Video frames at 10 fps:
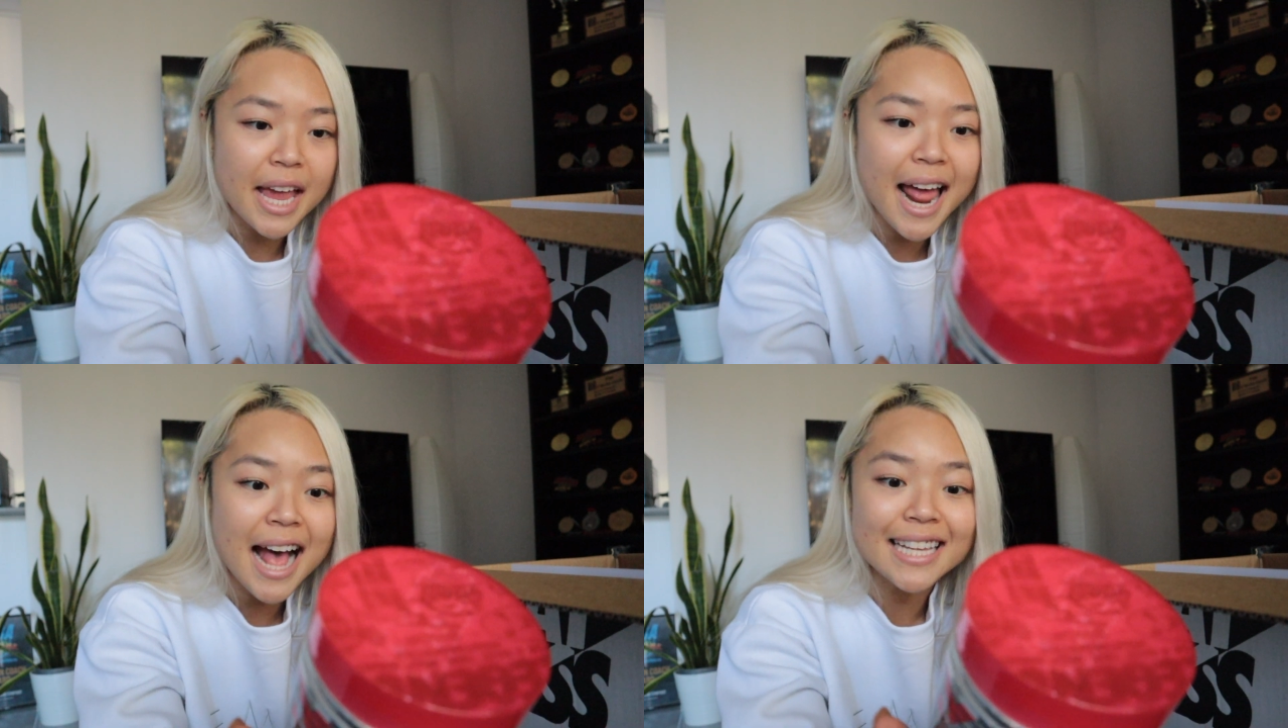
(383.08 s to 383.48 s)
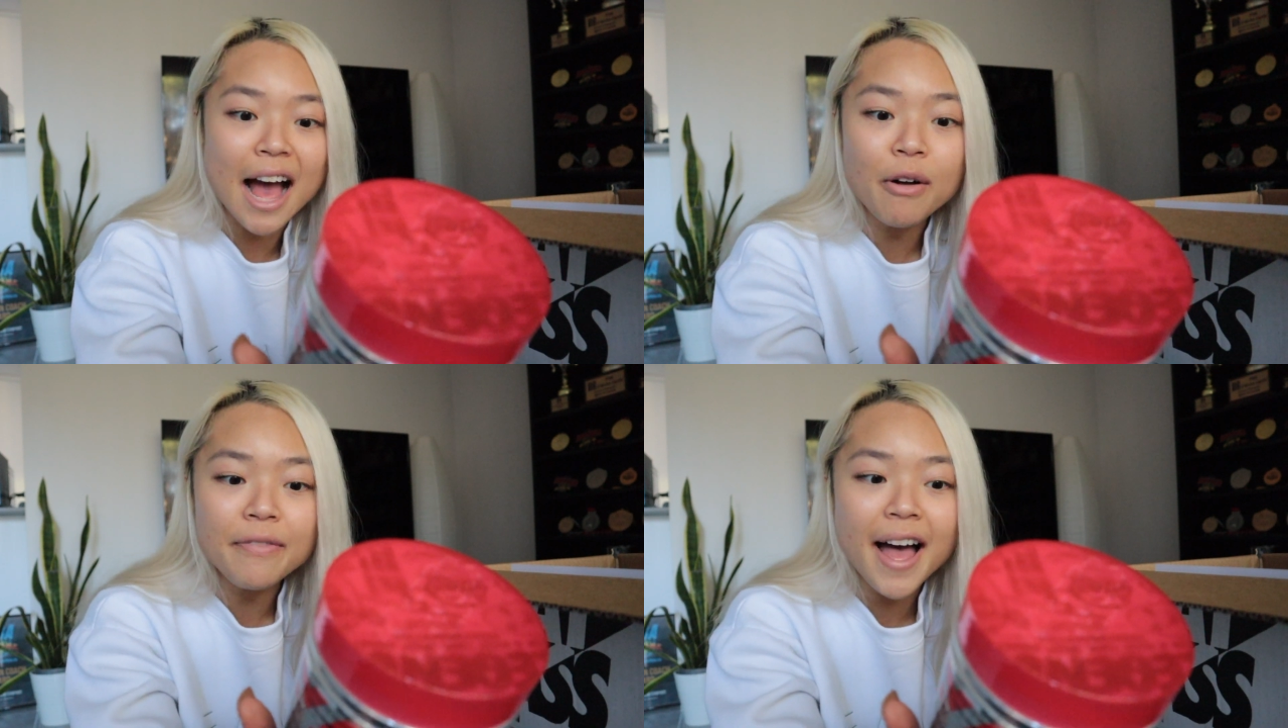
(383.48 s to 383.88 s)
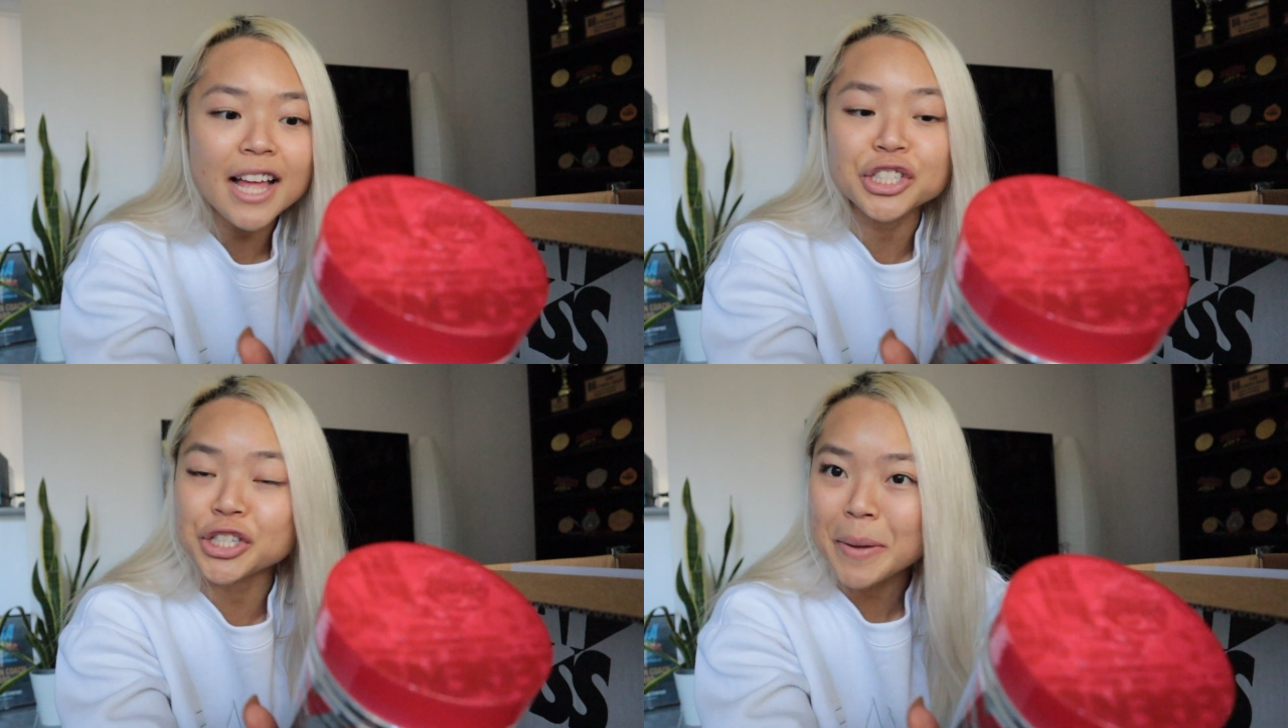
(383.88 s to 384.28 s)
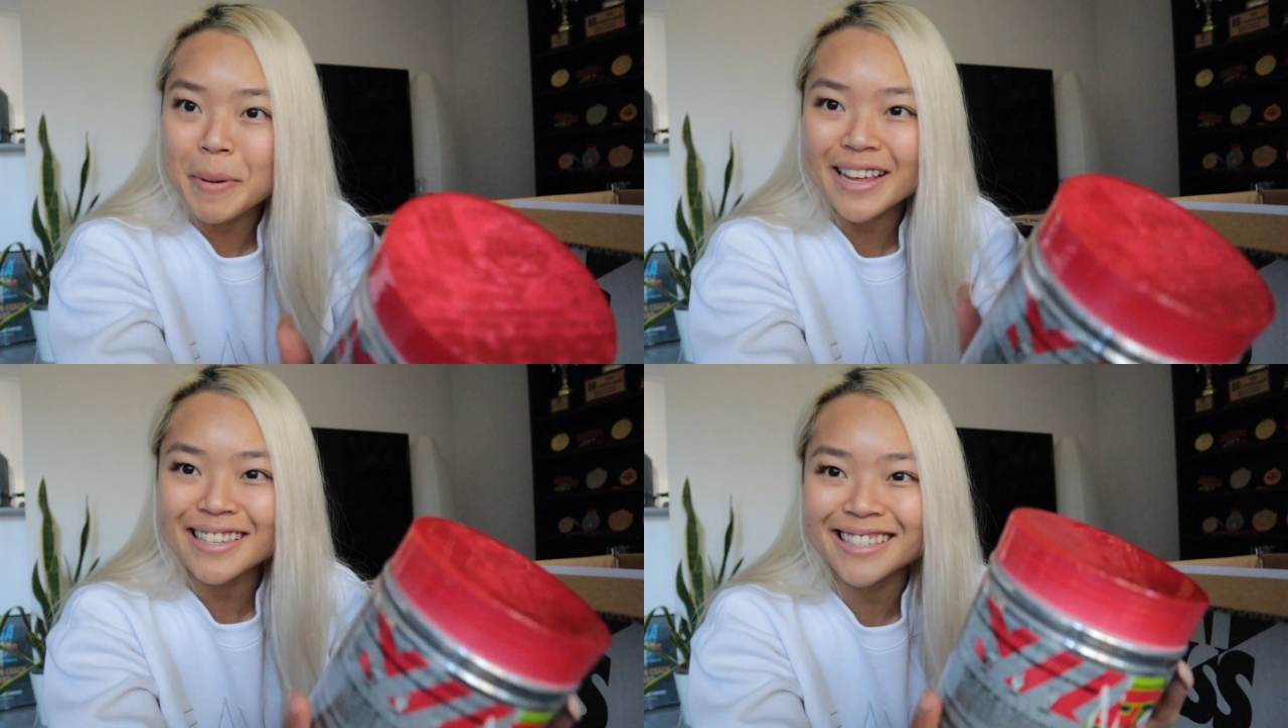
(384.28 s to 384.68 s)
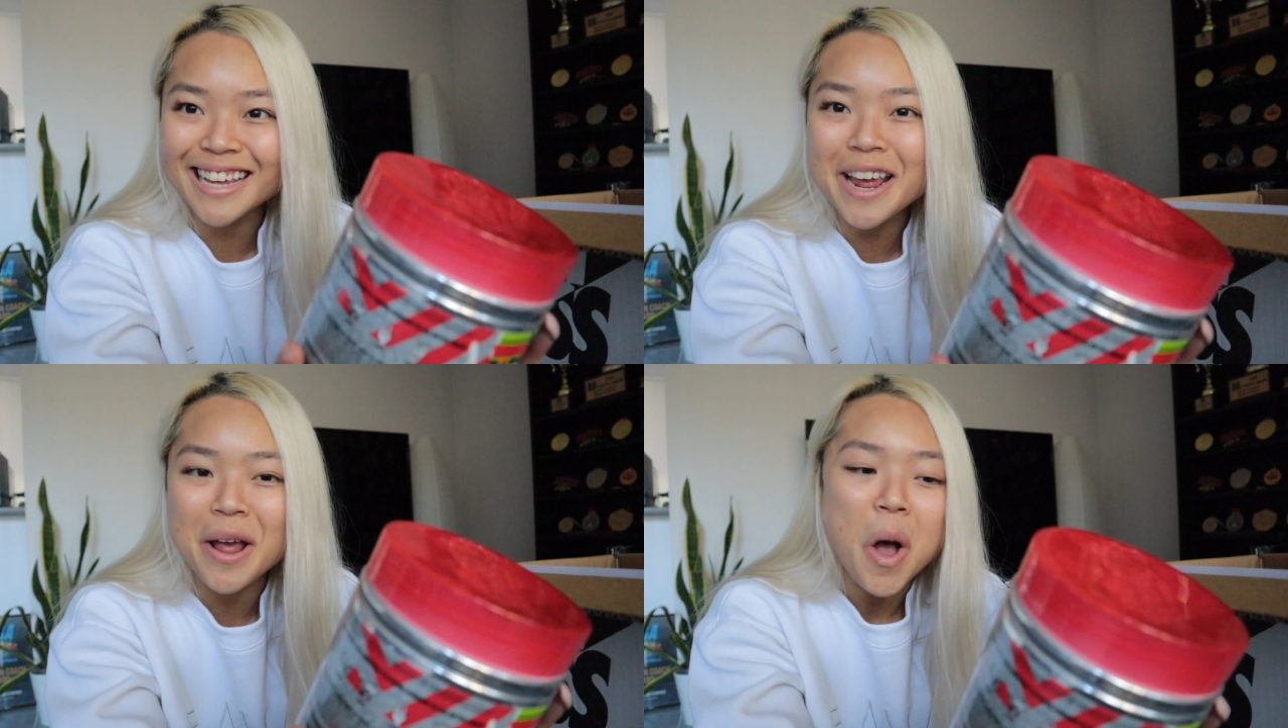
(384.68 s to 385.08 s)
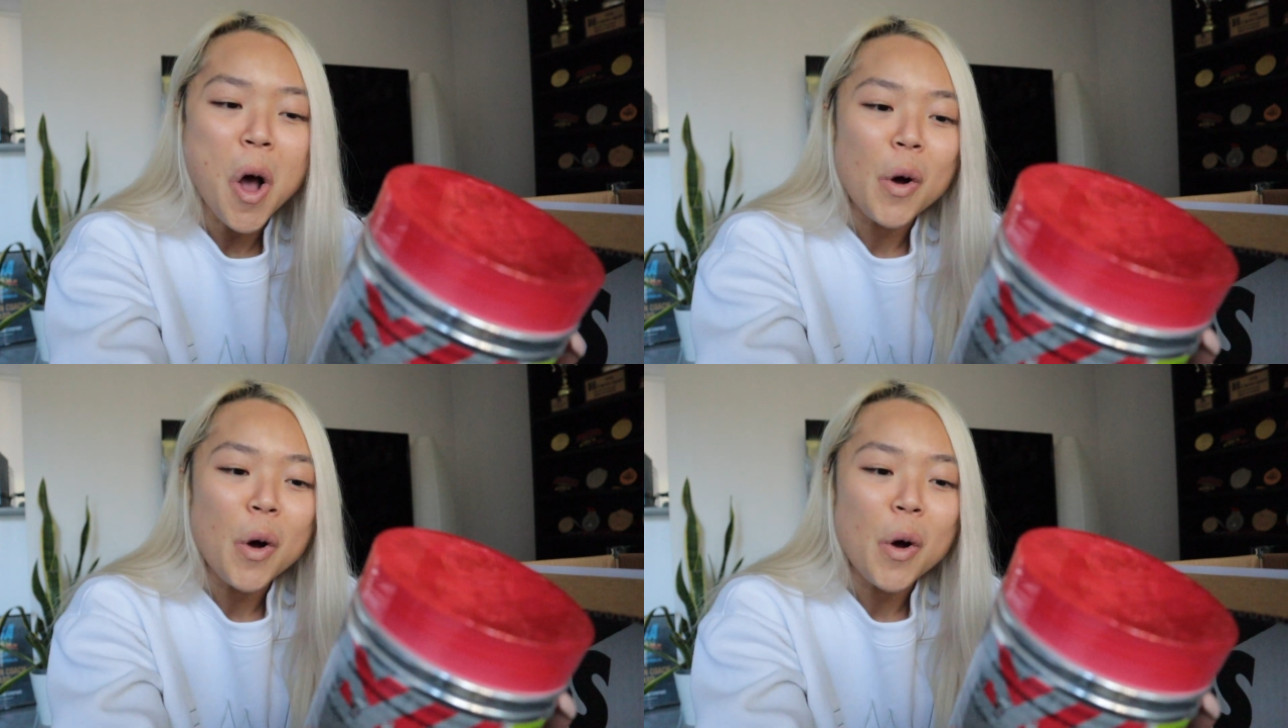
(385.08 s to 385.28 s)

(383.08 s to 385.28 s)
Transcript: it has alpha GPC,